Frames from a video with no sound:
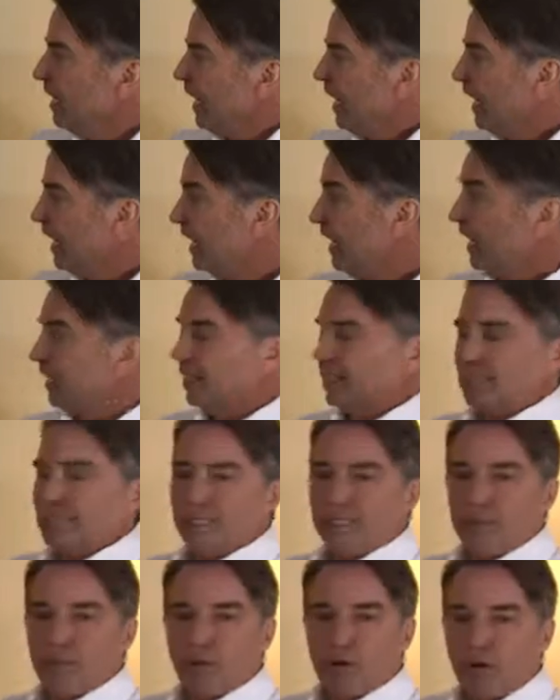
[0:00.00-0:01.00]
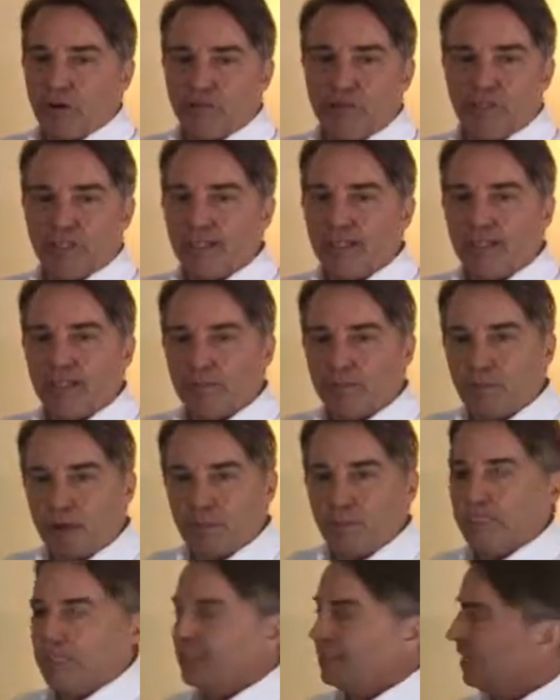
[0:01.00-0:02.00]
And again, this is a perfect
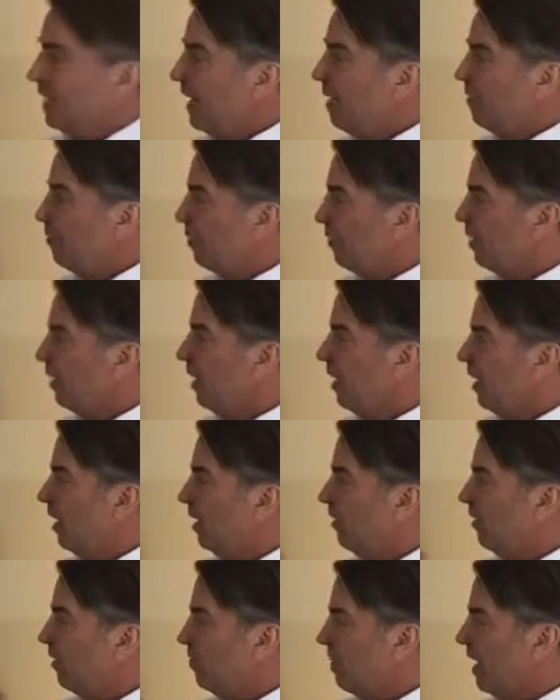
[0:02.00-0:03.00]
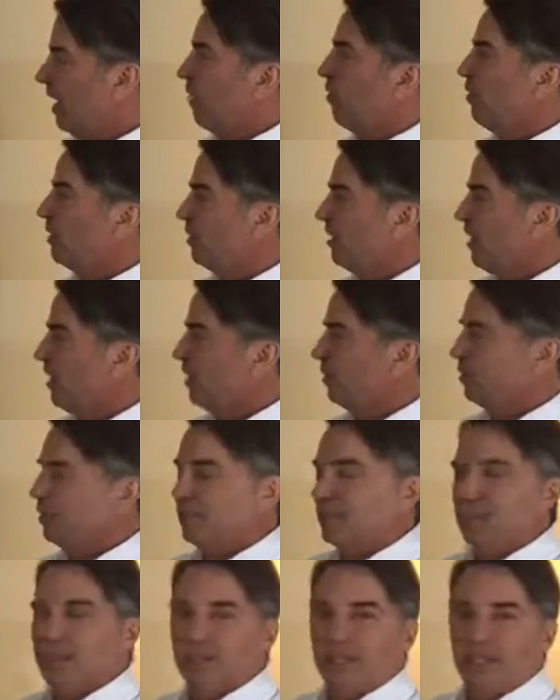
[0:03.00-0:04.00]
example of a power
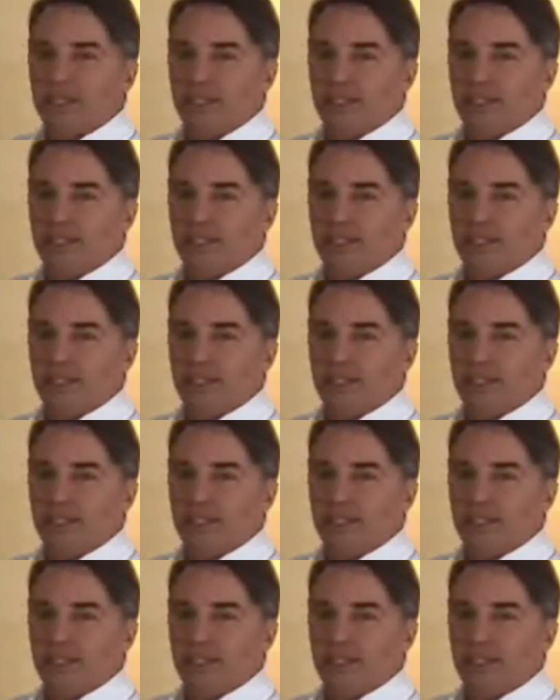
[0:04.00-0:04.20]
autonomous,